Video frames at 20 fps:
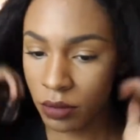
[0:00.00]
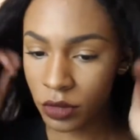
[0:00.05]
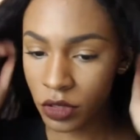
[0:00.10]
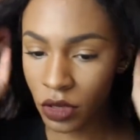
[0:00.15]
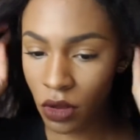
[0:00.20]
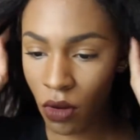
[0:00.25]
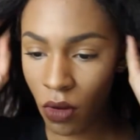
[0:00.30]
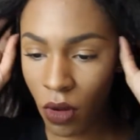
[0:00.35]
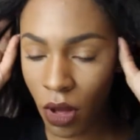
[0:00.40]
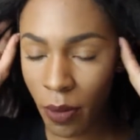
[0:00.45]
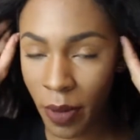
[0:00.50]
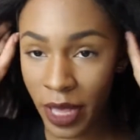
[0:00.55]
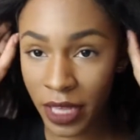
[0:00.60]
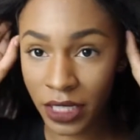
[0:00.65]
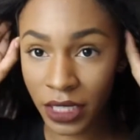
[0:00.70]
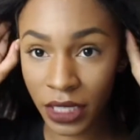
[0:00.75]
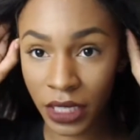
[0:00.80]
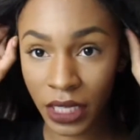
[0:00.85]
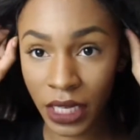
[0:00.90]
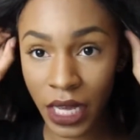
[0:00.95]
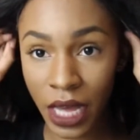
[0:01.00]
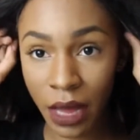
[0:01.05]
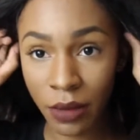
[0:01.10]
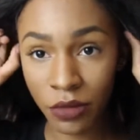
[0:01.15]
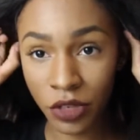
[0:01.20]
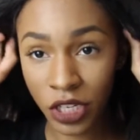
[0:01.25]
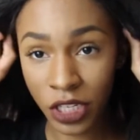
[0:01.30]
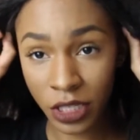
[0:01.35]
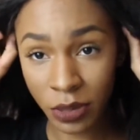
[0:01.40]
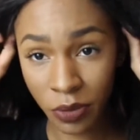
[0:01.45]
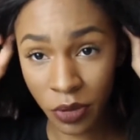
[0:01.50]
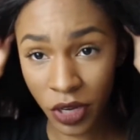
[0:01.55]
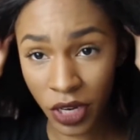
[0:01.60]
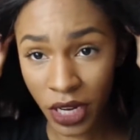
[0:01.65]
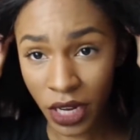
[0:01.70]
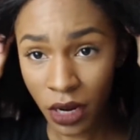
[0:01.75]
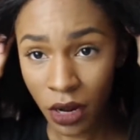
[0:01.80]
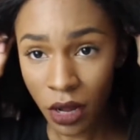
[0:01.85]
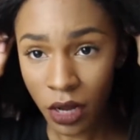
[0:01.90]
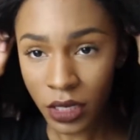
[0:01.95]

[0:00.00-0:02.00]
So basically I'm just putting it